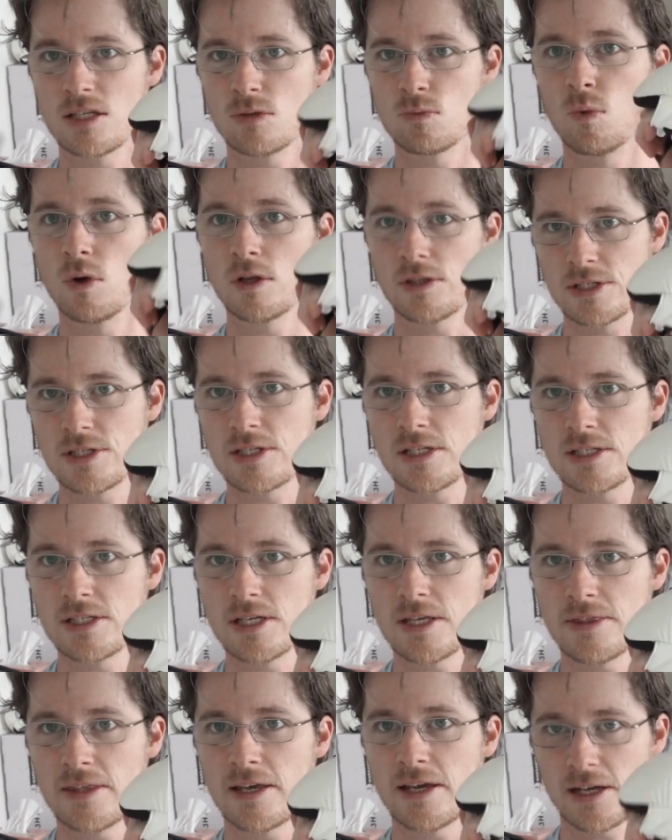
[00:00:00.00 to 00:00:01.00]
It wants to
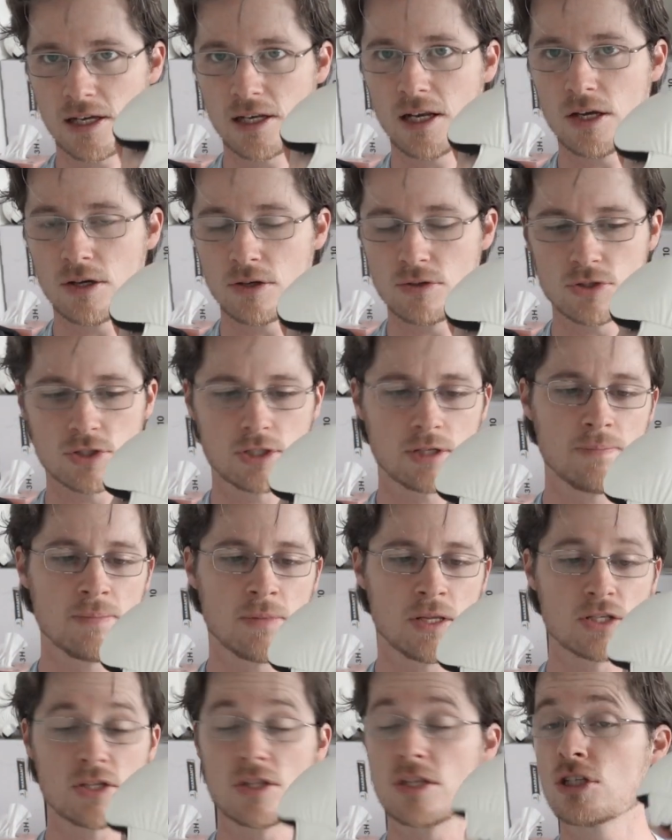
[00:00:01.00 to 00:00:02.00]
sit there closed.
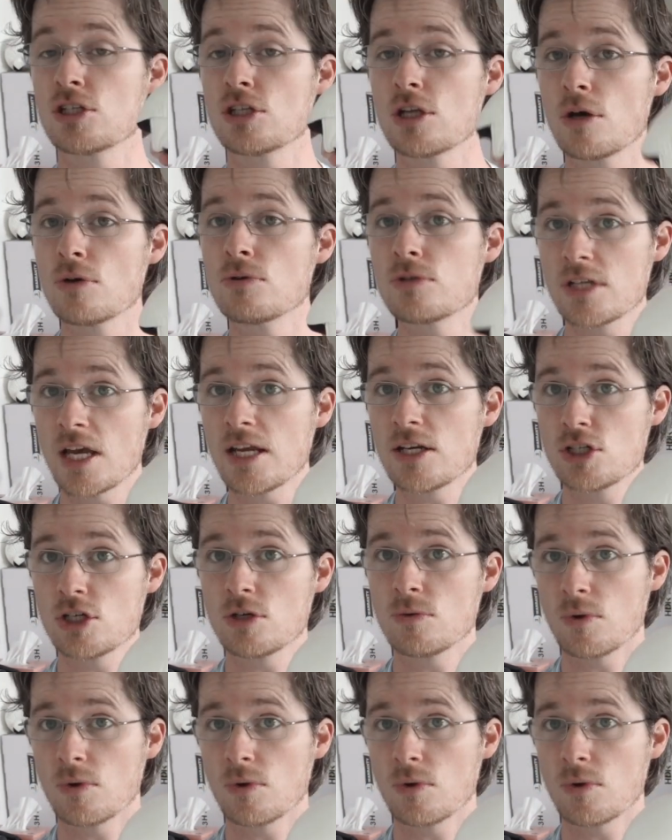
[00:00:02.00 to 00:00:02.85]
So there's no tension